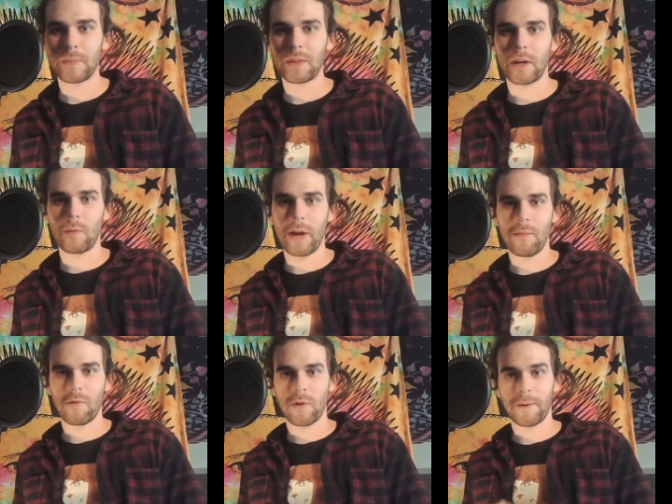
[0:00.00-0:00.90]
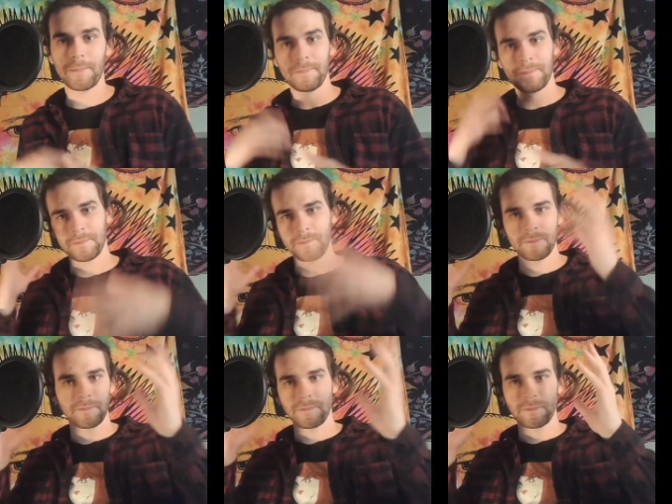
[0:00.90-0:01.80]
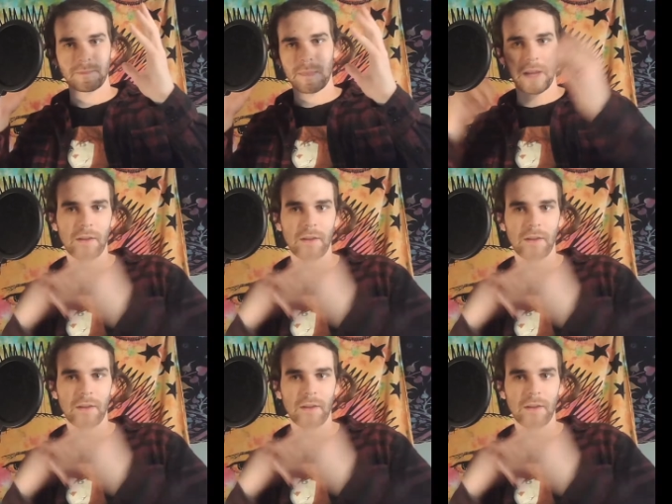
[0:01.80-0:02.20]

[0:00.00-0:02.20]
They're way more in